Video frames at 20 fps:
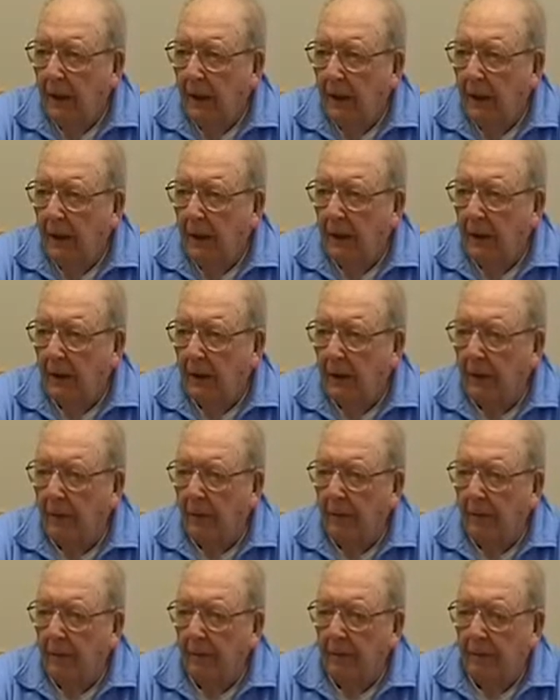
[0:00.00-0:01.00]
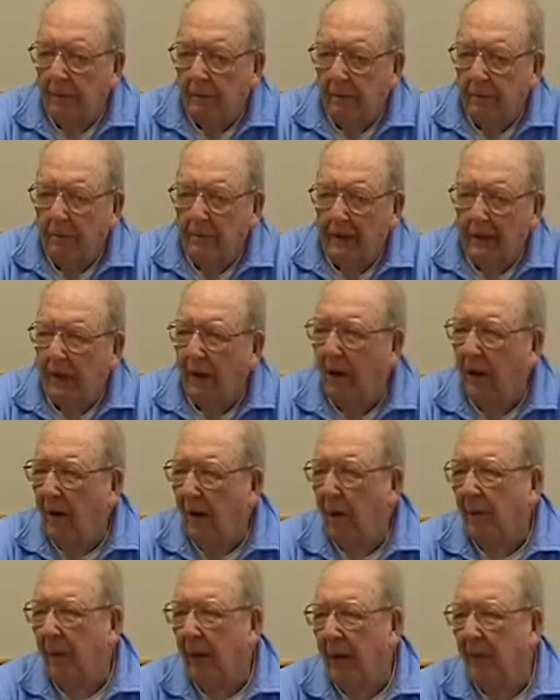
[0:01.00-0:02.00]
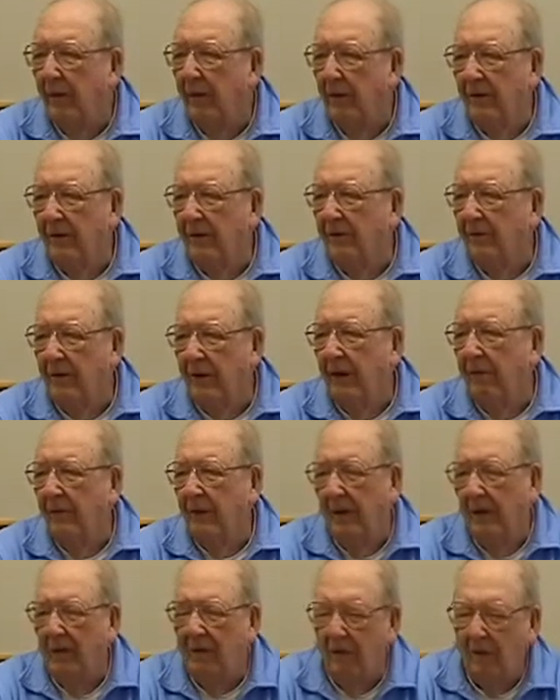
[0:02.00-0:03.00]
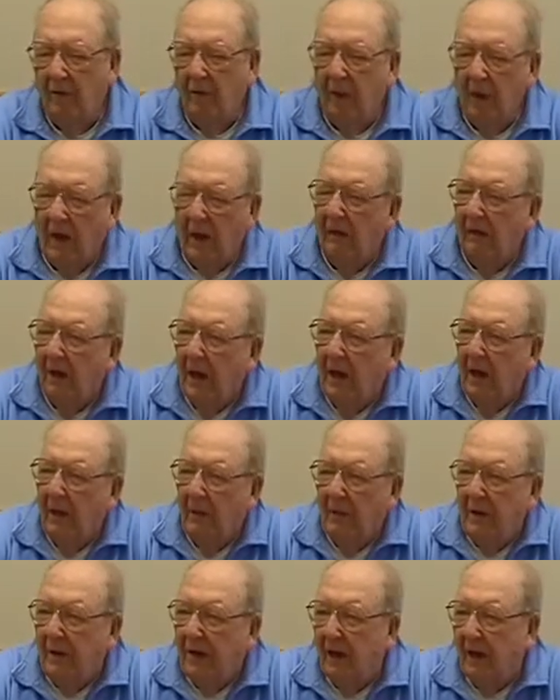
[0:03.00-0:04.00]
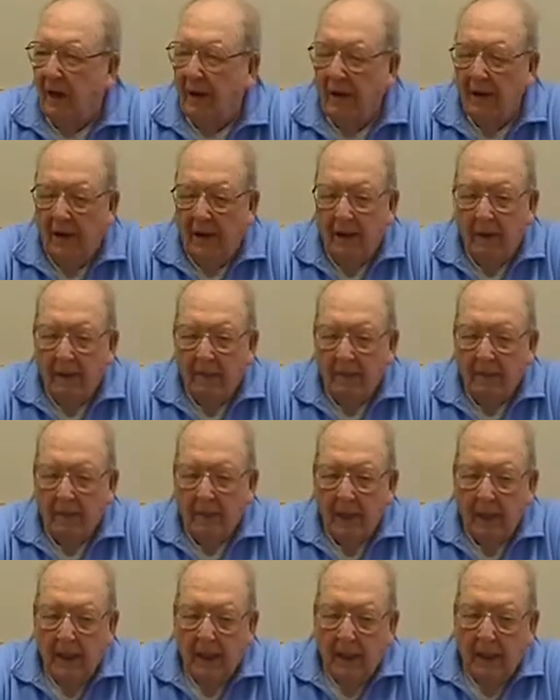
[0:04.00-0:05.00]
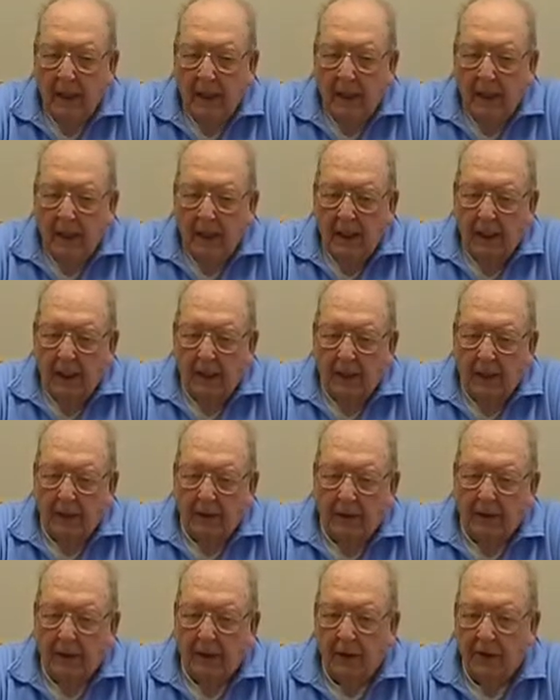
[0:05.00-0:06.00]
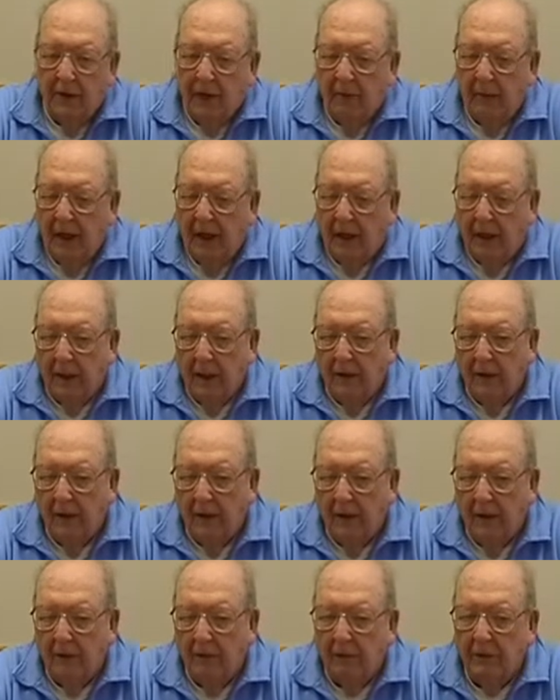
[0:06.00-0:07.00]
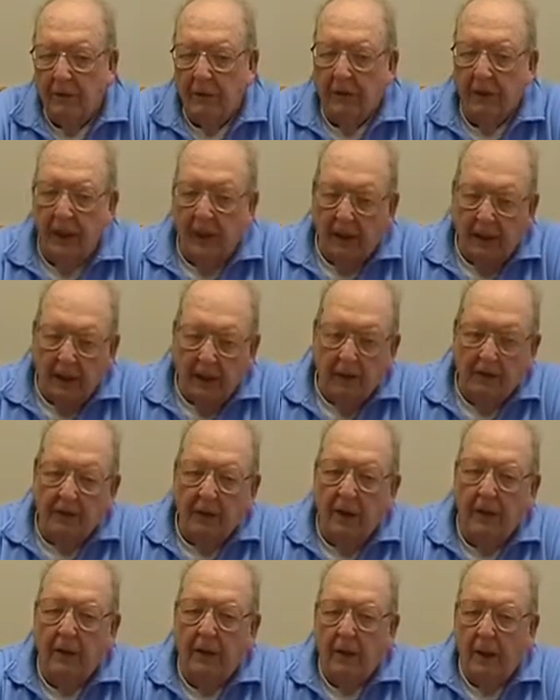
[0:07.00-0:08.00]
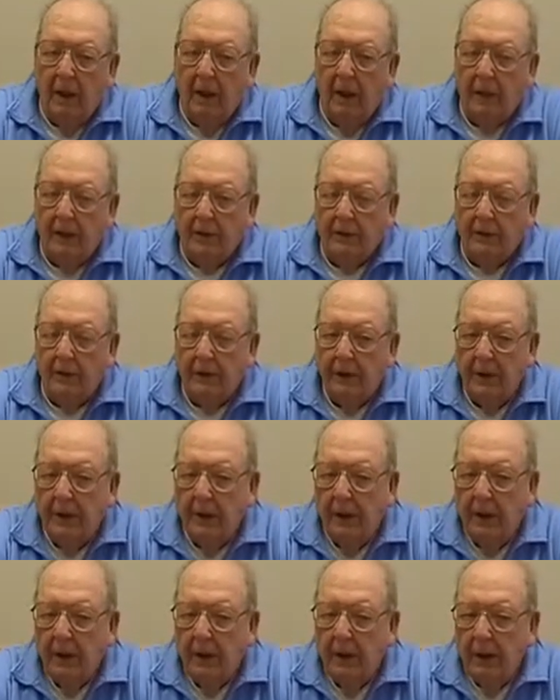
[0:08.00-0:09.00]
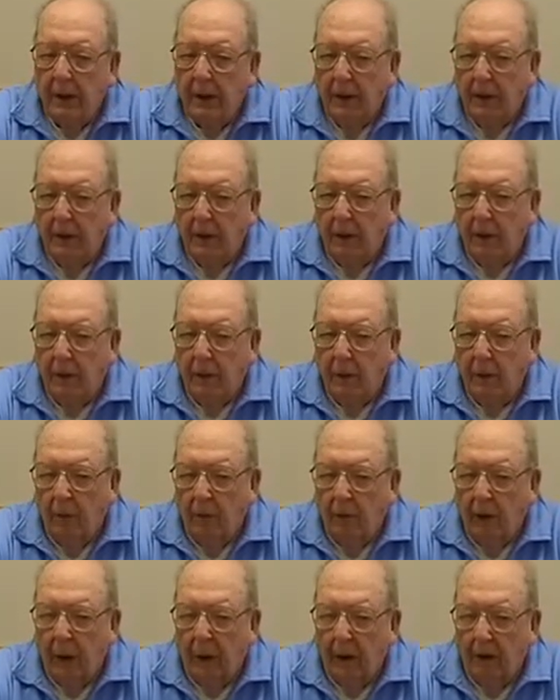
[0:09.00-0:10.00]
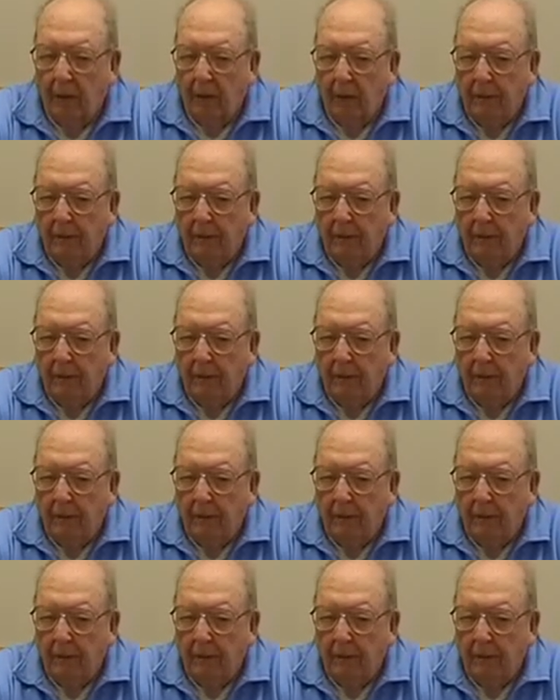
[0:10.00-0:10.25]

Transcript: uh, to get all the papers and stuff like that, well, whatever had to be done. Uh, to get you back in the service. And then they sent us to uh,